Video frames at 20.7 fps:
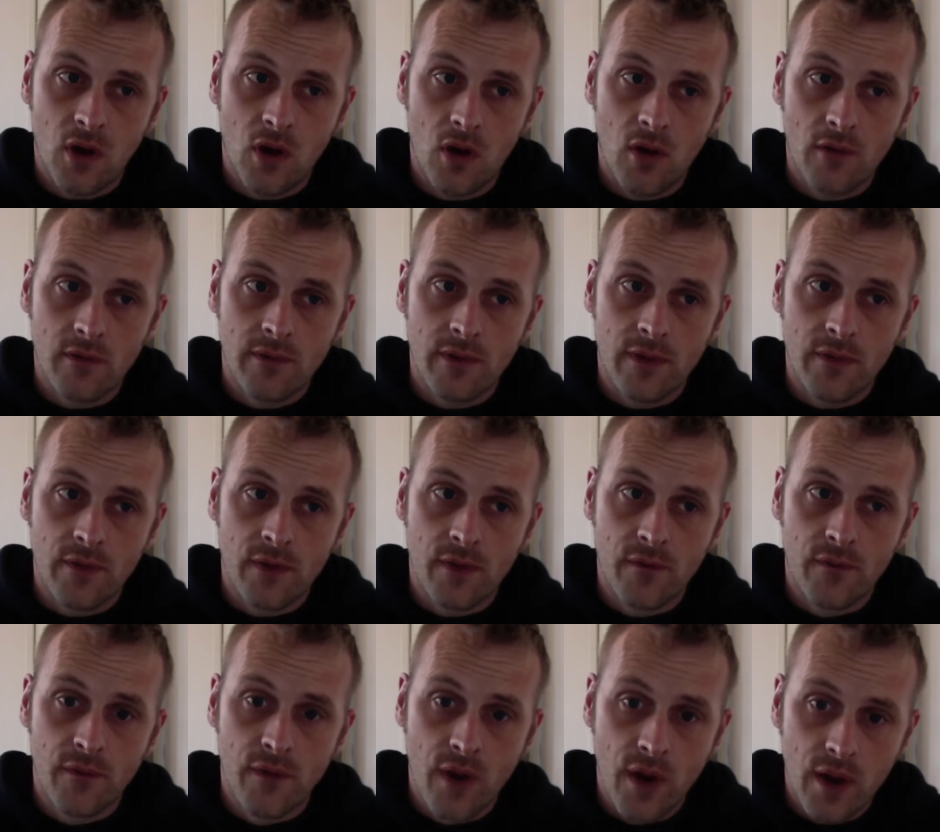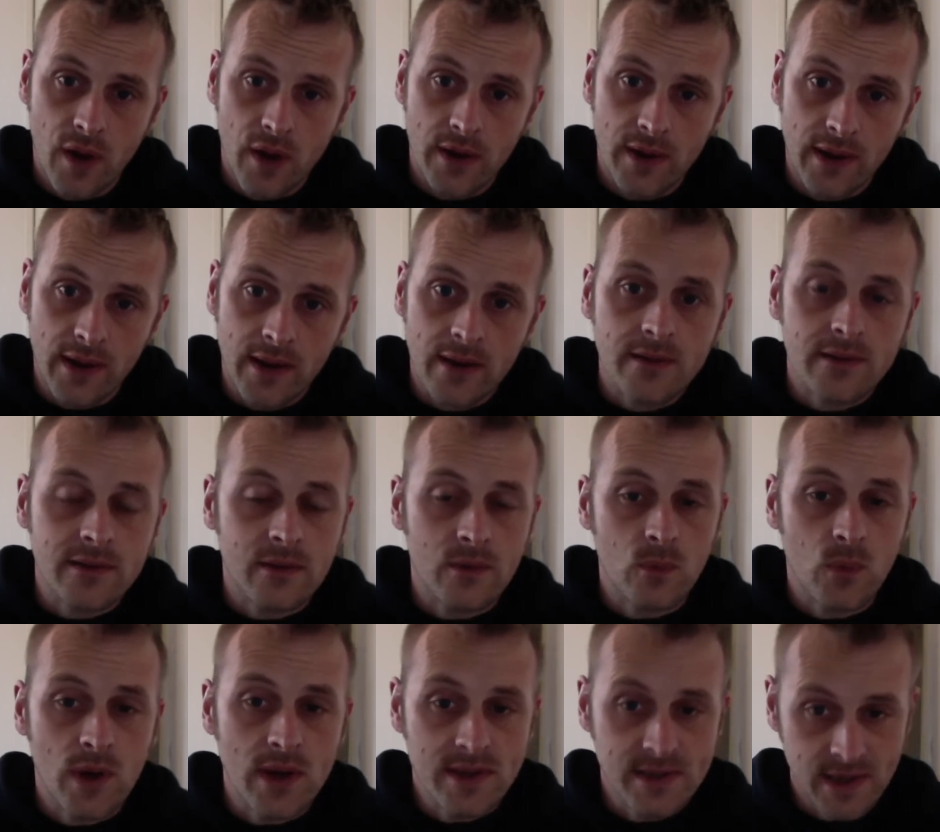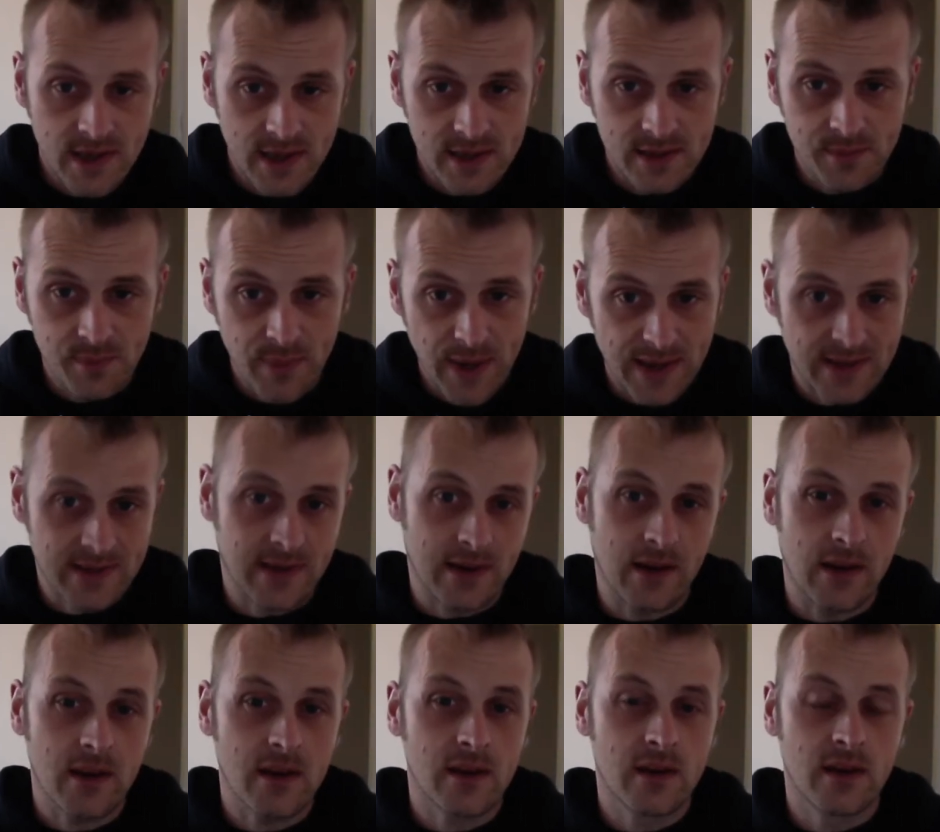of the verdict, which is better,